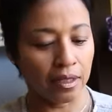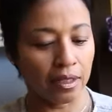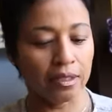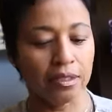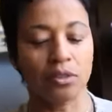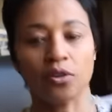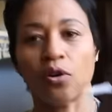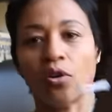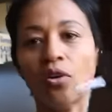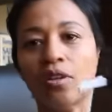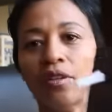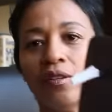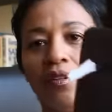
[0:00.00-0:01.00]
It's
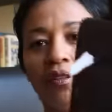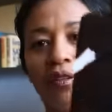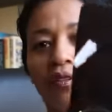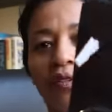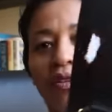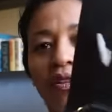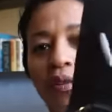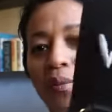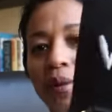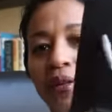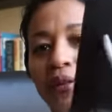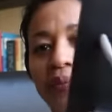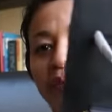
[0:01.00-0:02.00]
all the
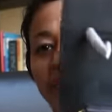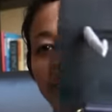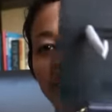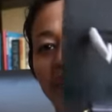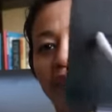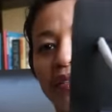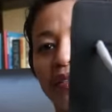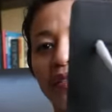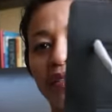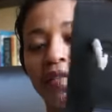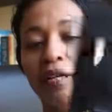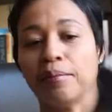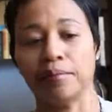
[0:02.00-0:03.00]
way through that
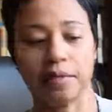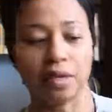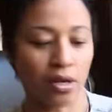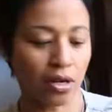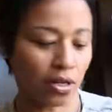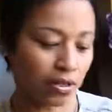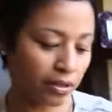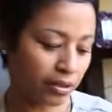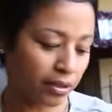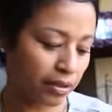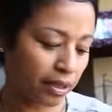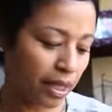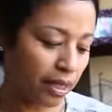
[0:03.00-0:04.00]
same color.
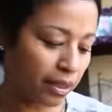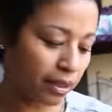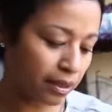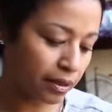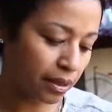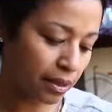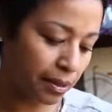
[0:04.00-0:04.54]
And